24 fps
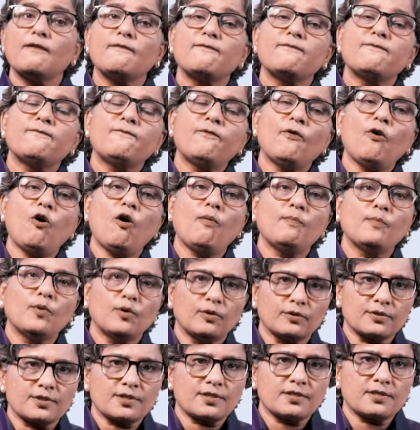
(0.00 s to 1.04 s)

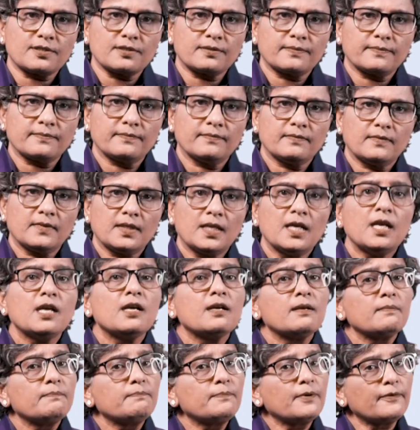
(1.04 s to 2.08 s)
foremost,
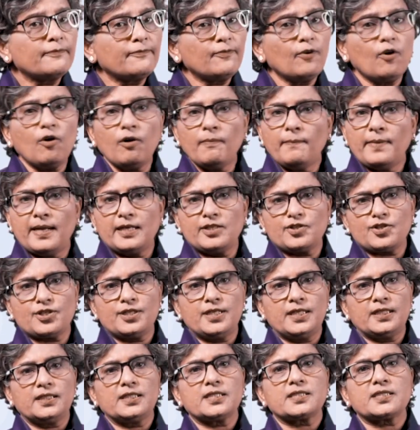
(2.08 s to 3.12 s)
before
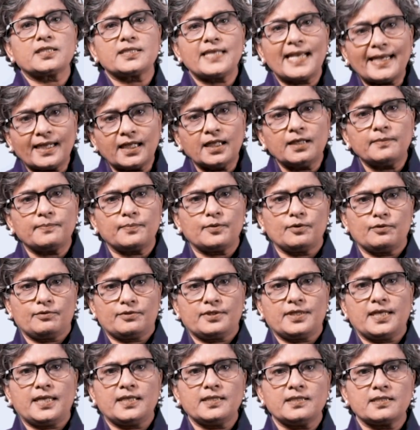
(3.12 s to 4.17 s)
mentioning the second
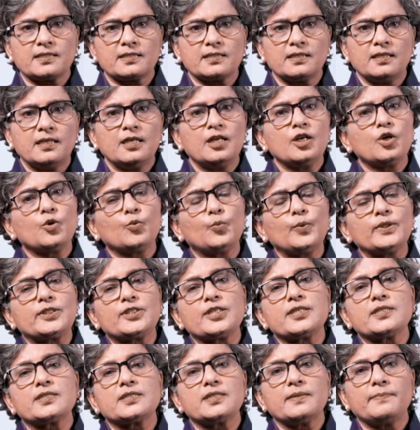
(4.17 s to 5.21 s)
process, which
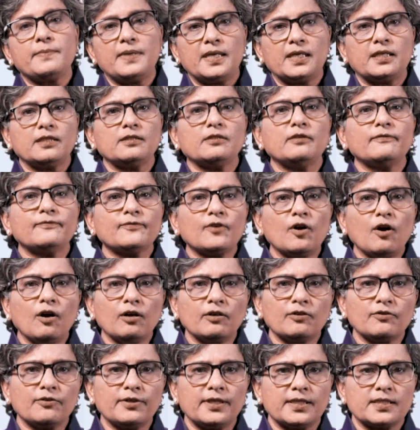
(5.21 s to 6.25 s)
is the making of
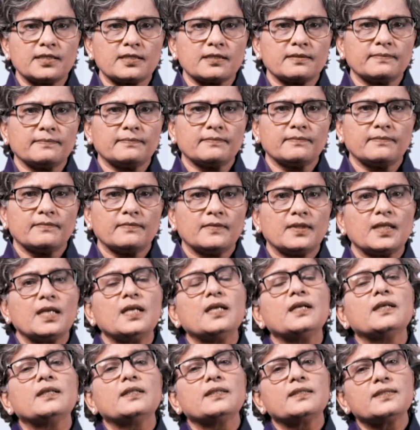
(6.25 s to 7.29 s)
concrete.
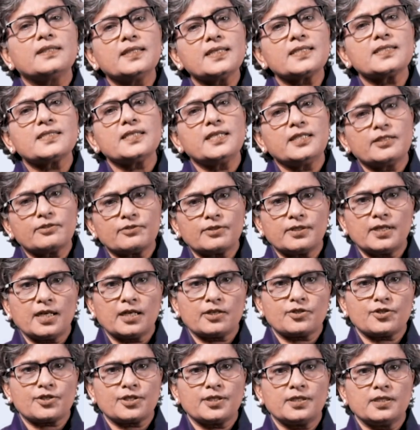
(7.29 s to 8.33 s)
This
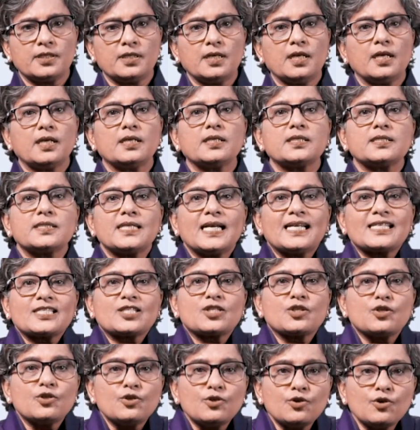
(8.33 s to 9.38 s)
introduction
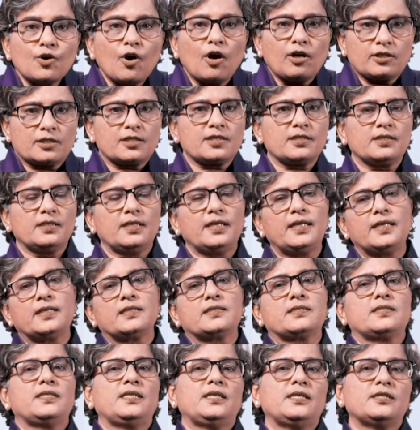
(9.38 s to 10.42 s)
does not
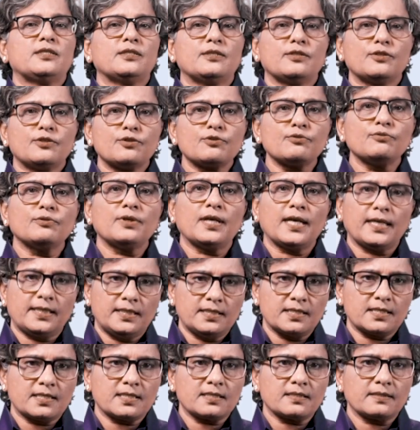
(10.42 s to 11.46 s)
exceed 2
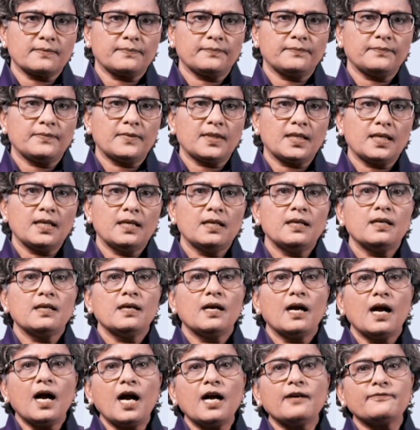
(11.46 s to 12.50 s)
lines.
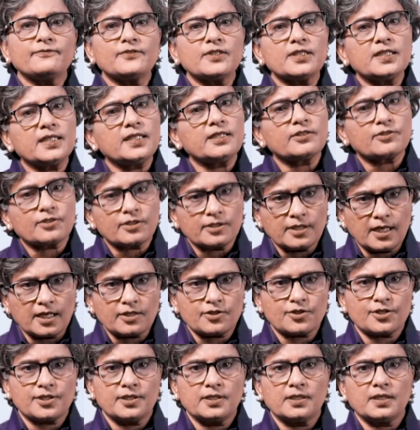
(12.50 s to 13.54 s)
After the
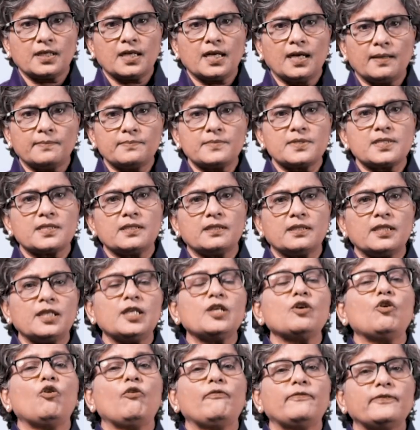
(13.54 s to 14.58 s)
introduction comes the
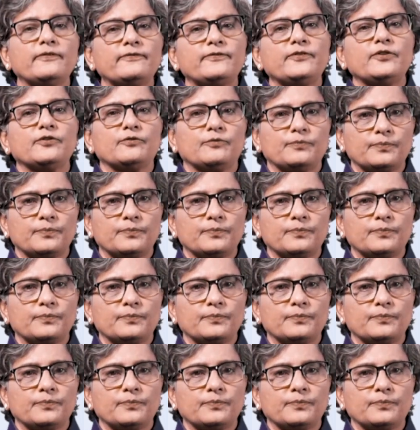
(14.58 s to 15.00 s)
overview.